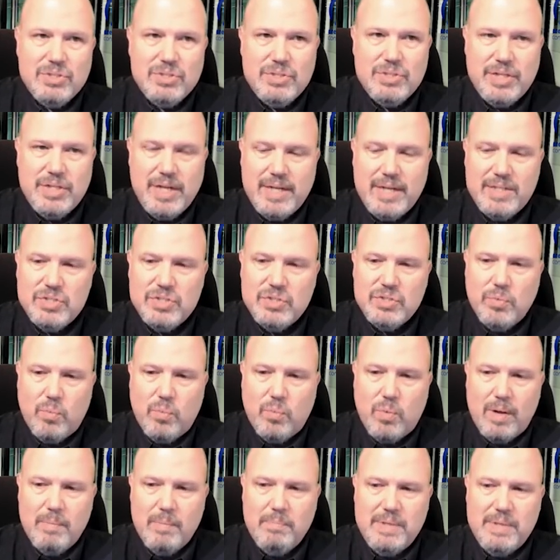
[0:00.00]
change to
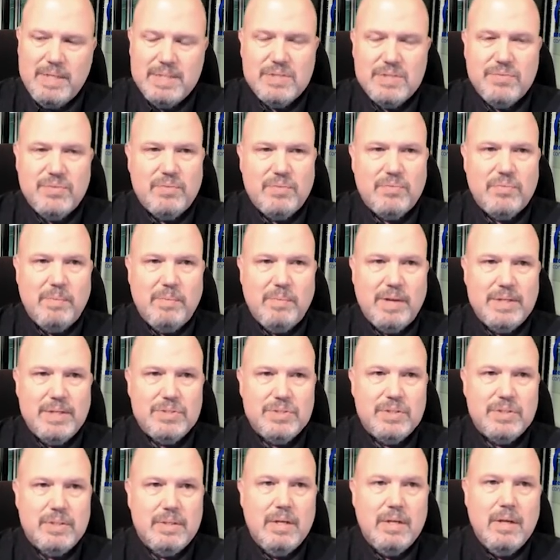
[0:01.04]
one piece of
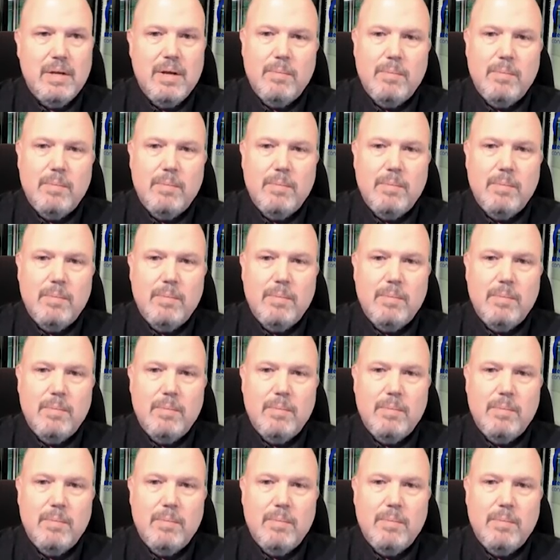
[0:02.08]
information